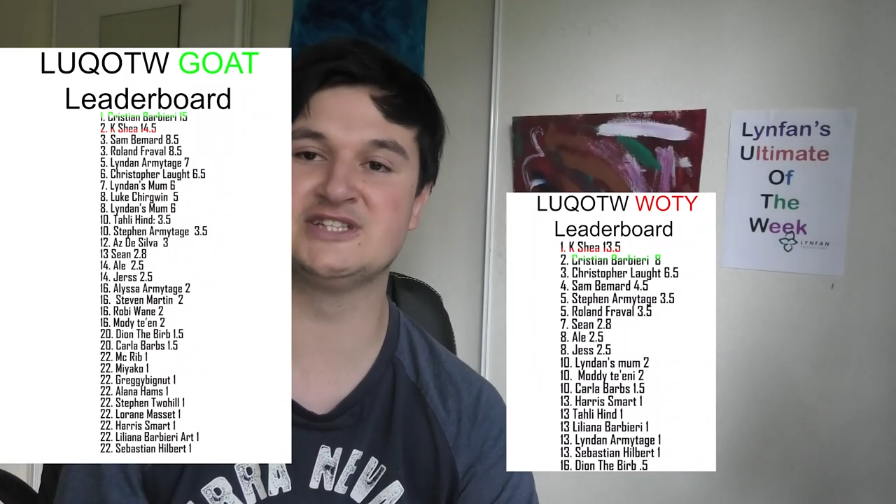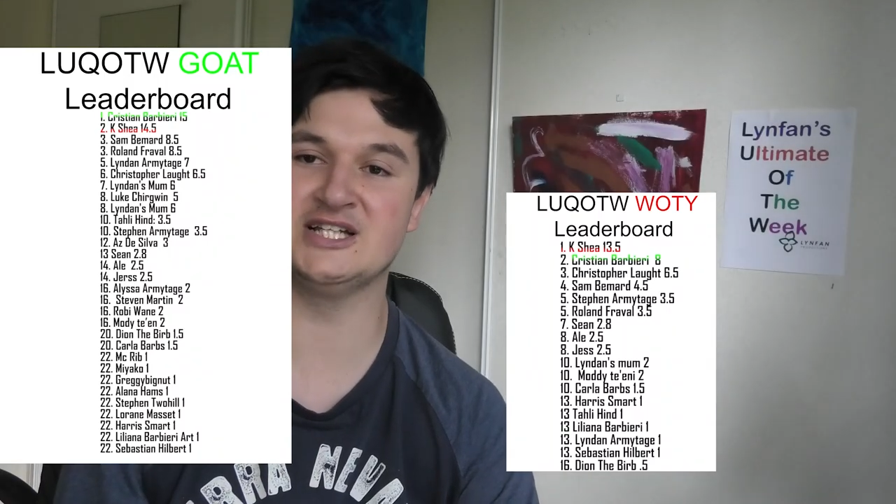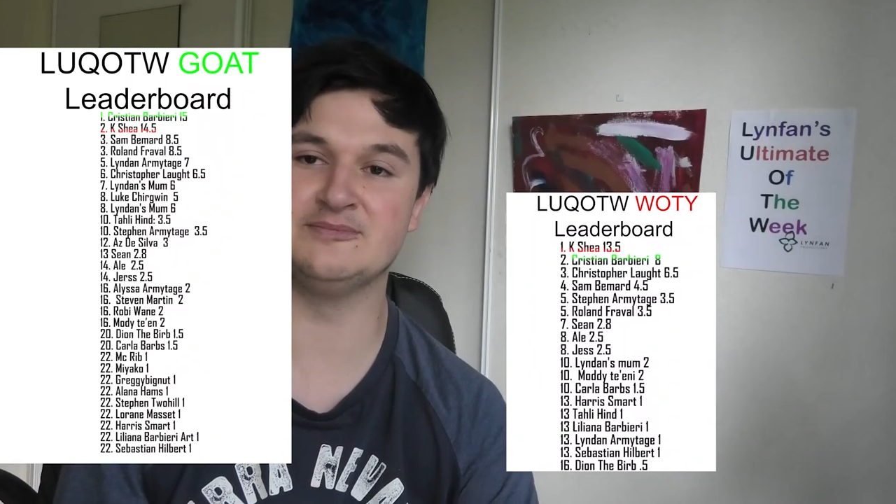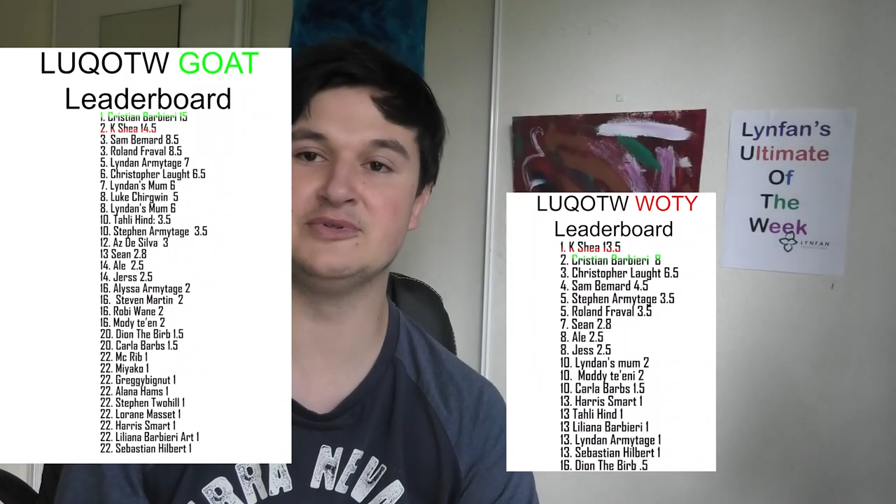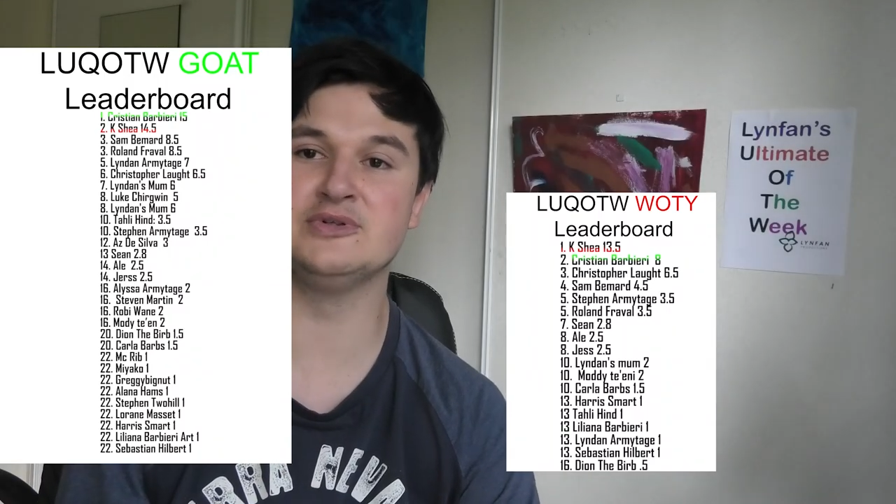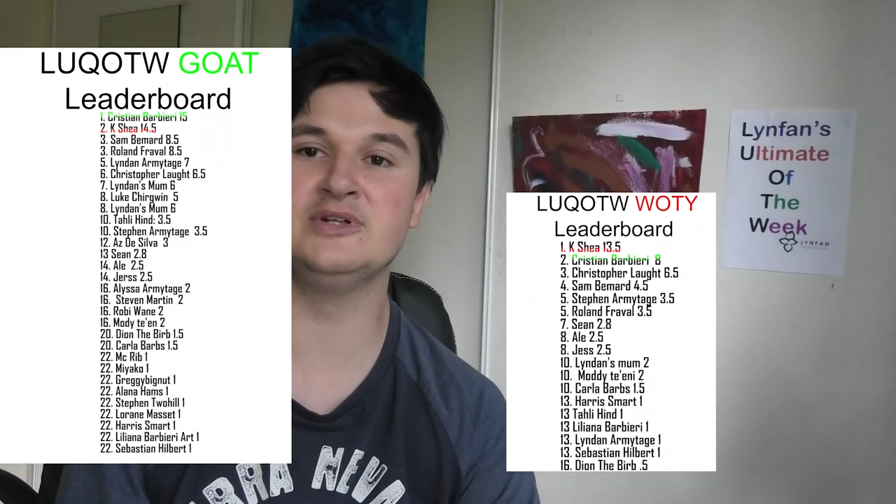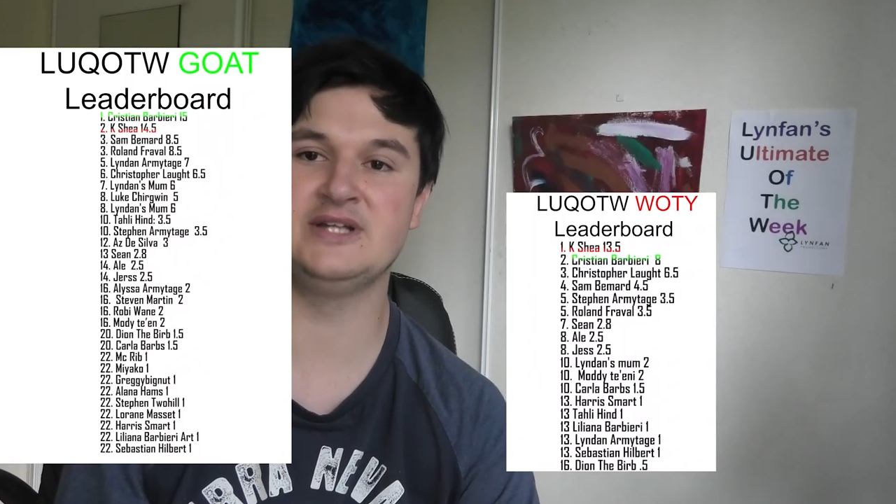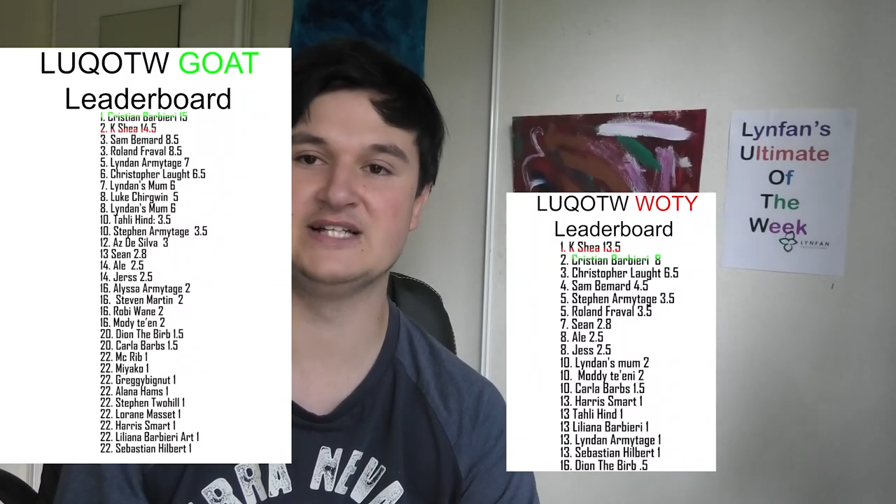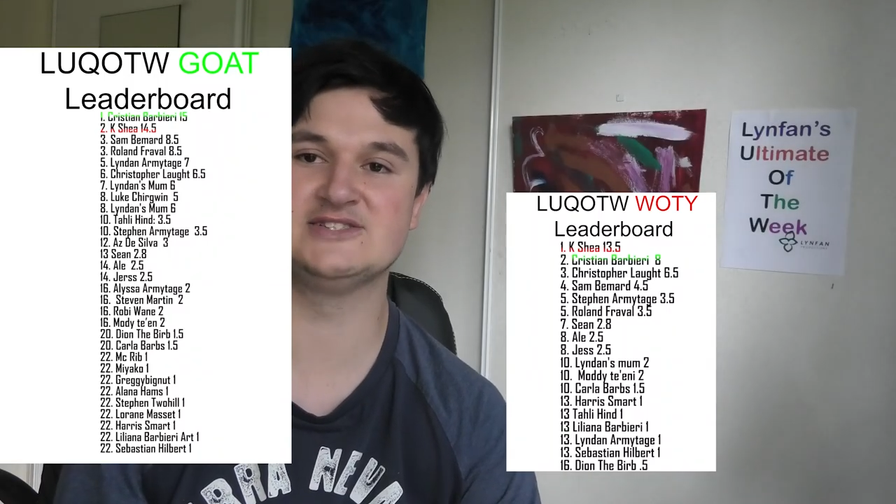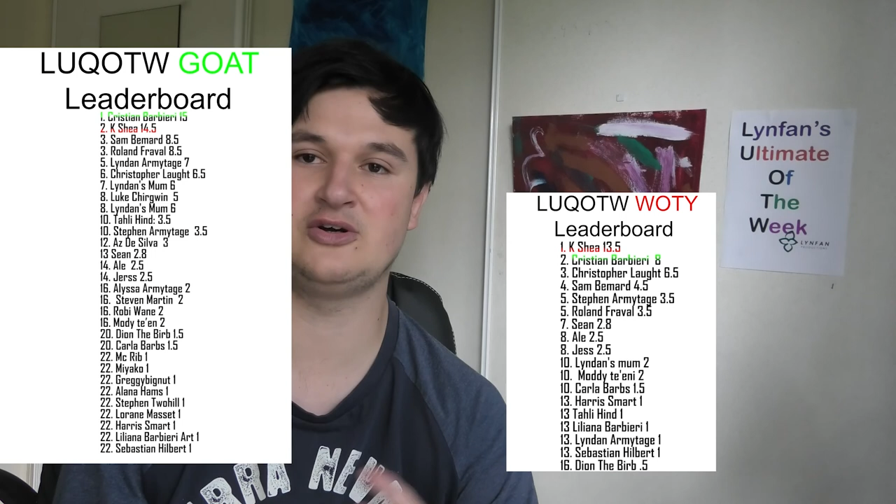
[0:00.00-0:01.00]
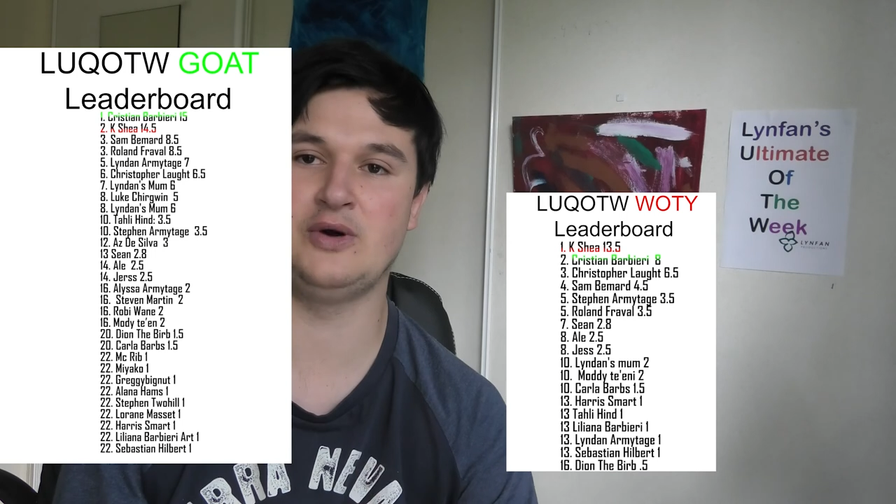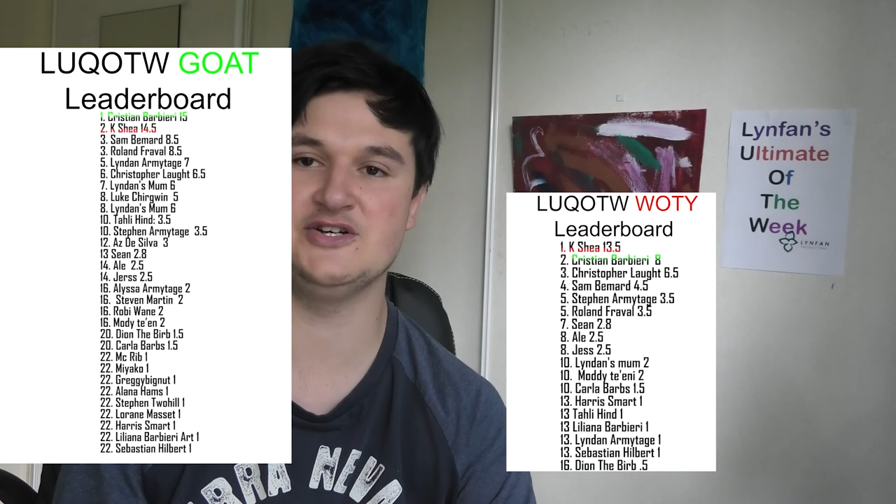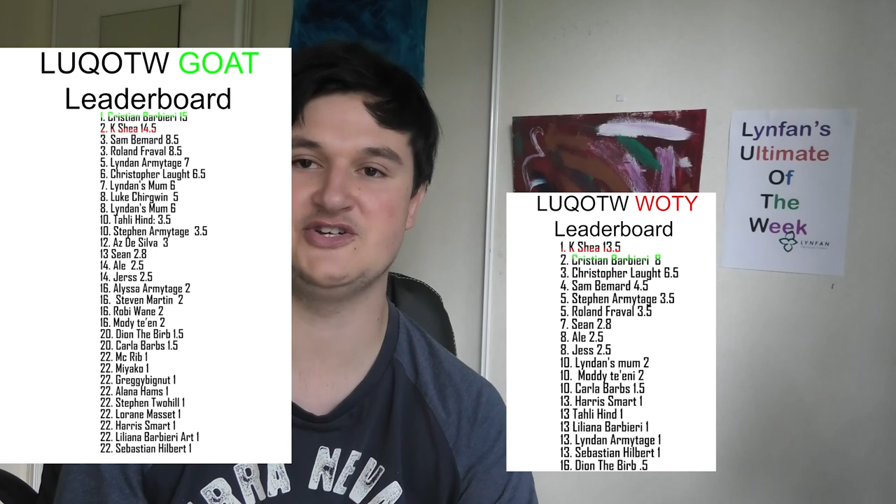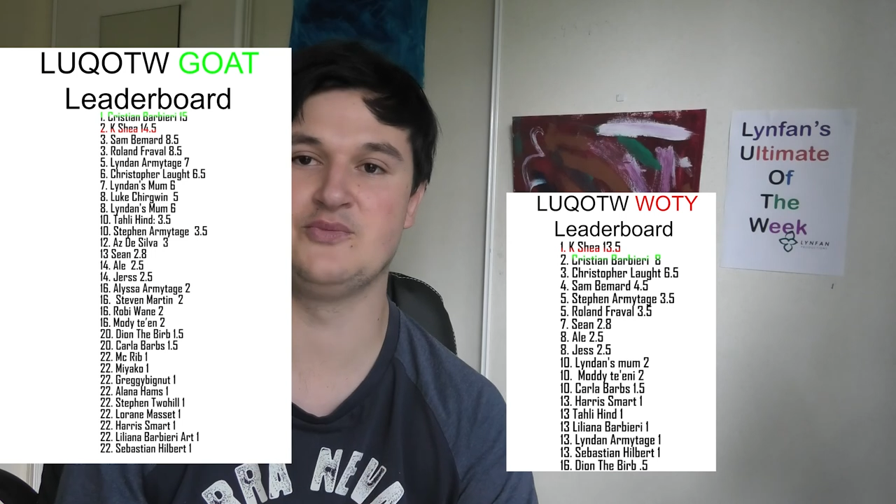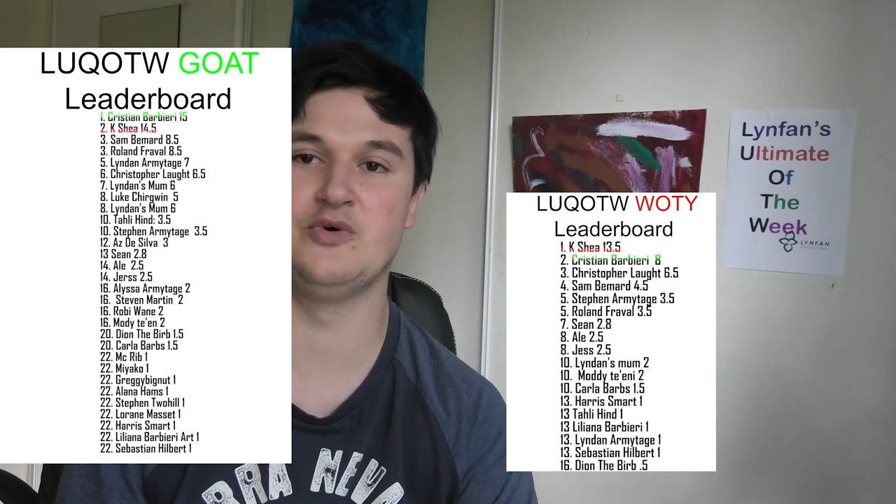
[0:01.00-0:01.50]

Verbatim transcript: syllable is a question